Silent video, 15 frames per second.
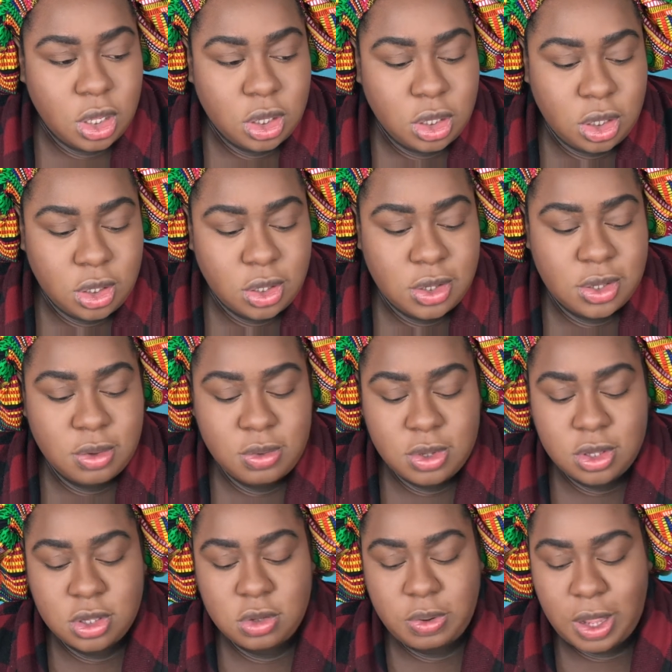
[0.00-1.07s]
literally some of
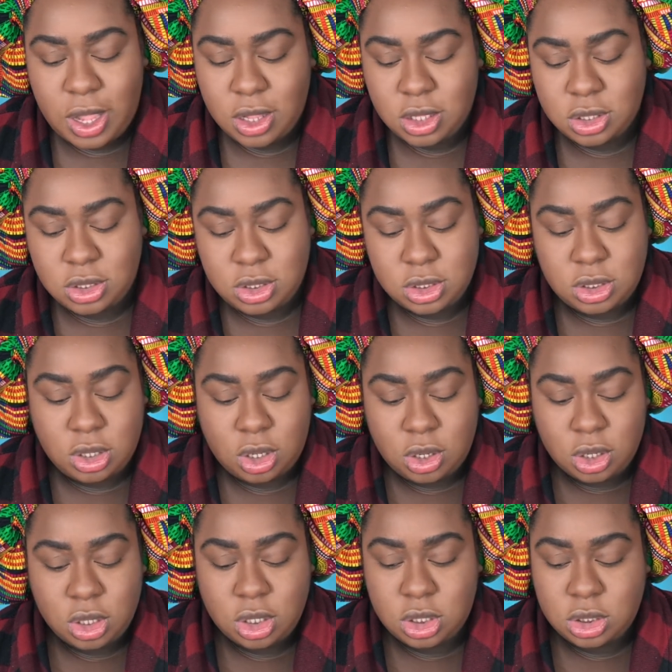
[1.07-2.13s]
these palettes just
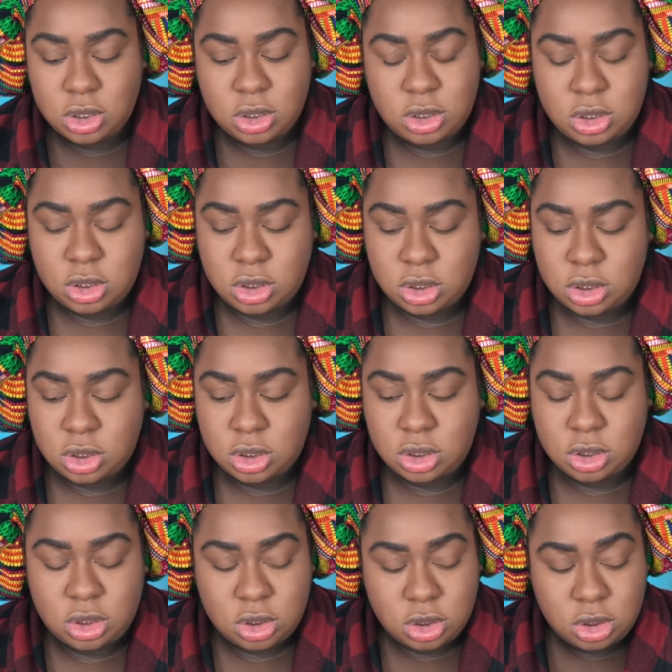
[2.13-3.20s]
aren't
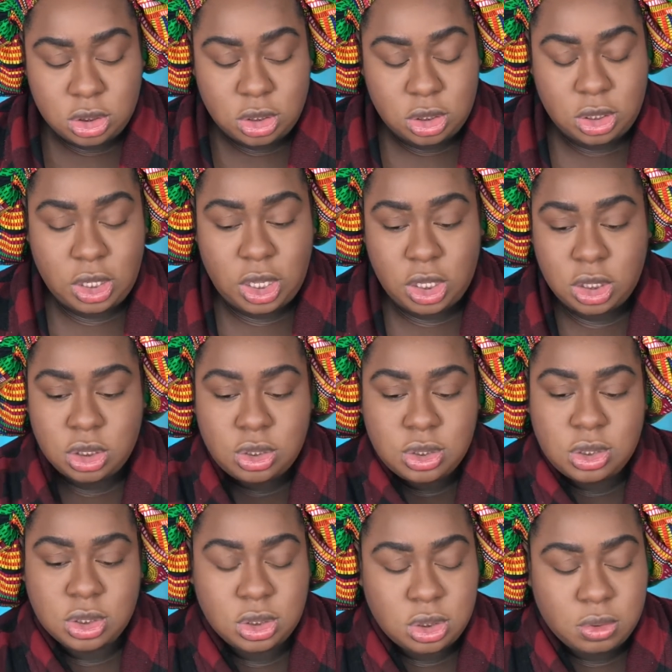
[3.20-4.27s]
that
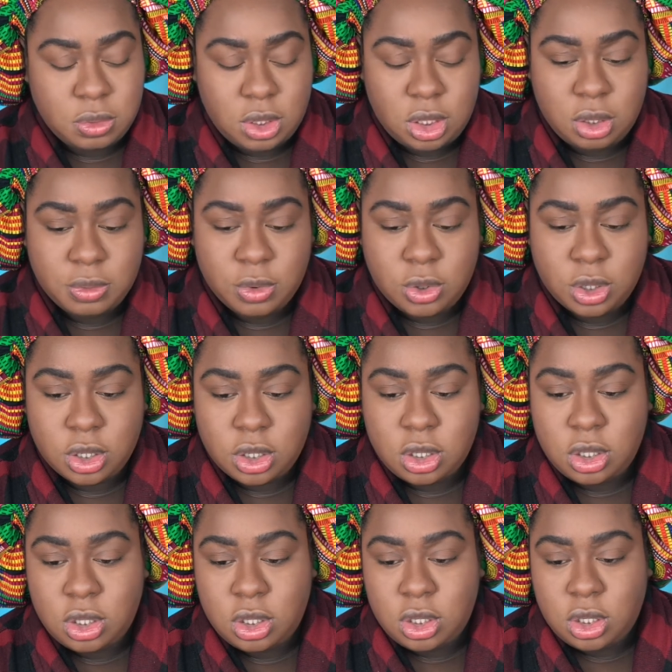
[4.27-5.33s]
interesting to me anymore.
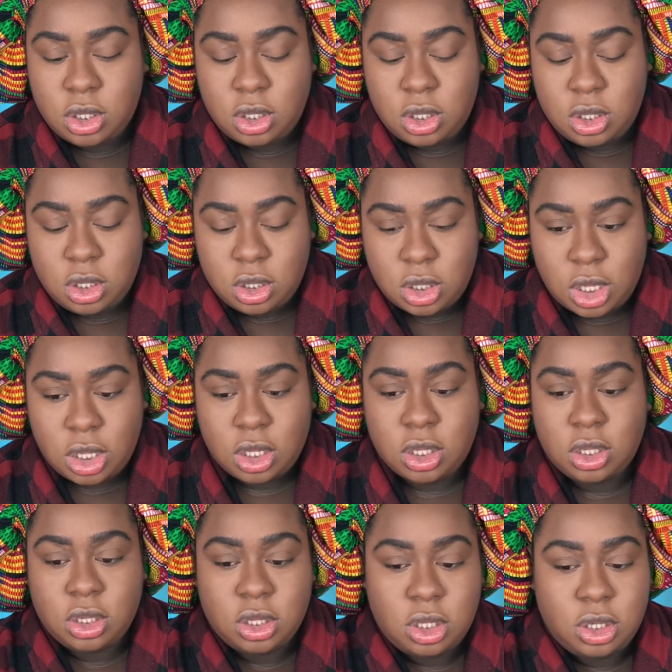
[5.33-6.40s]
Like,
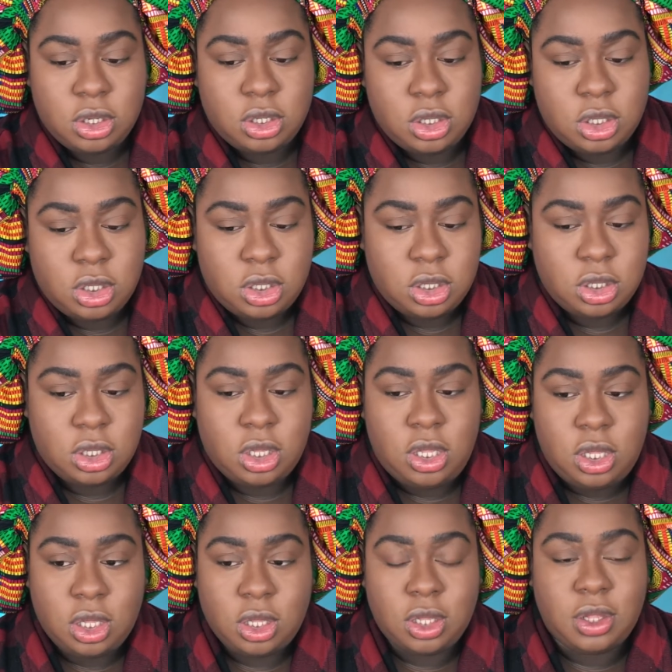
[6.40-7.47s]
literally
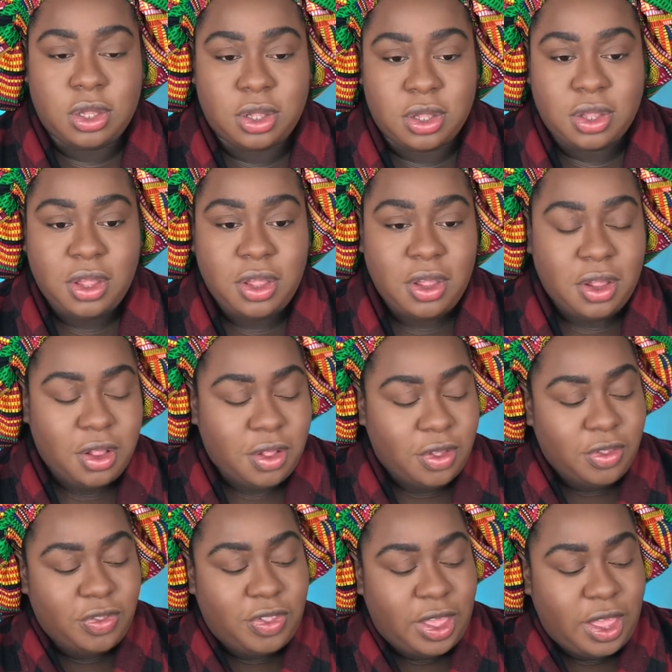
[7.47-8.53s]

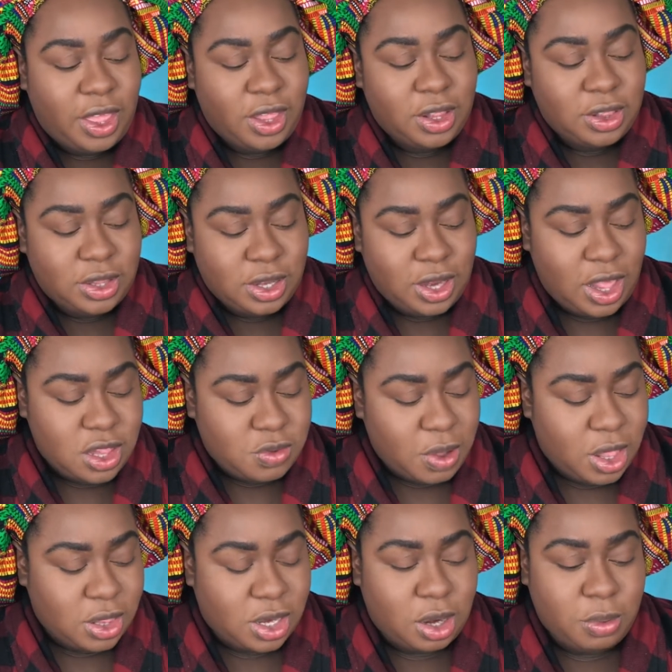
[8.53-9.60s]
that the last
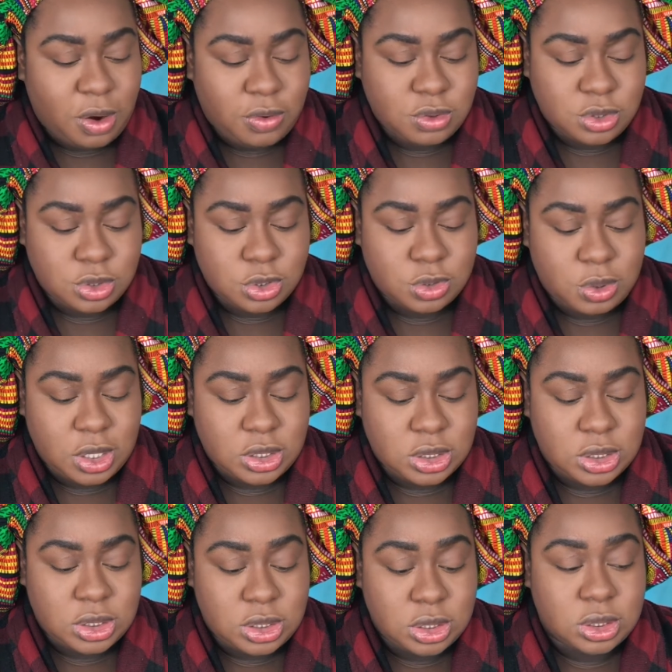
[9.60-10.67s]
palette that I bought from Juvia's Place
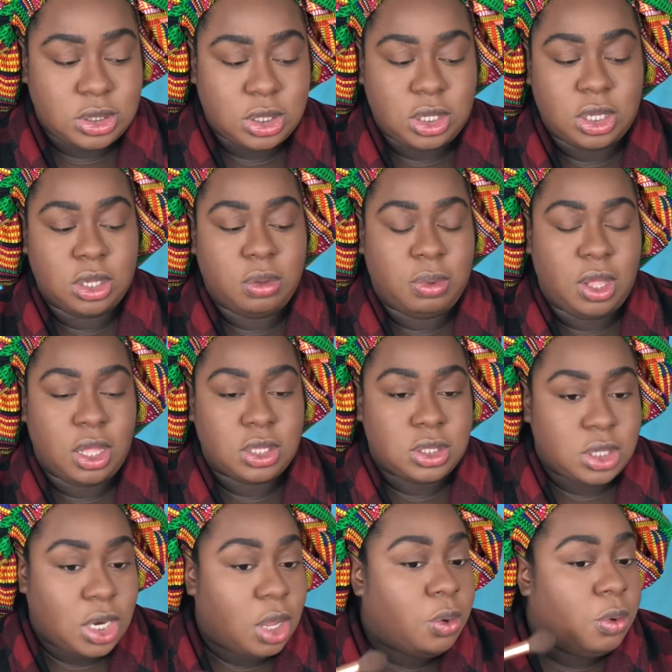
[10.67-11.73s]
is still sitting in the box,
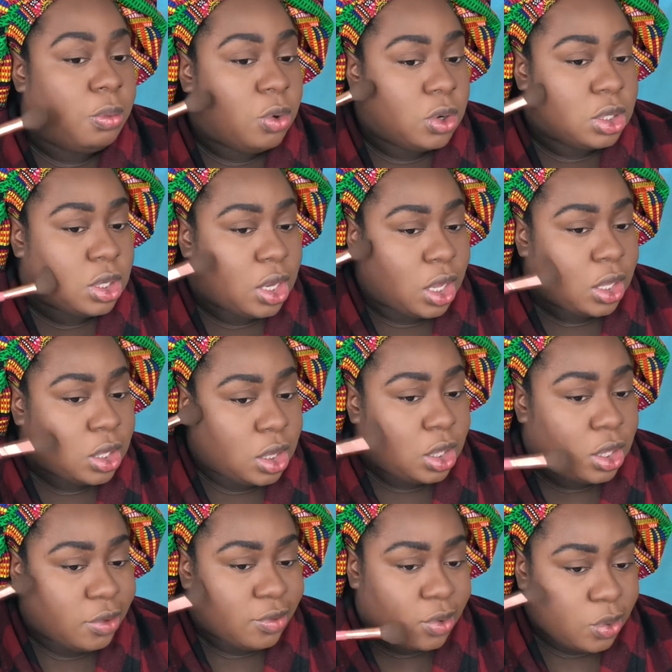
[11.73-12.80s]
and I will more than likely
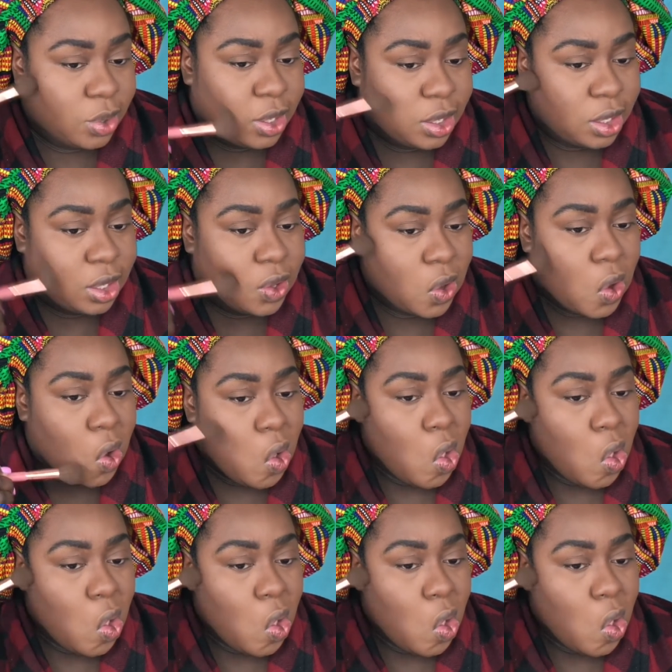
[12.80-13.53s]
give it away.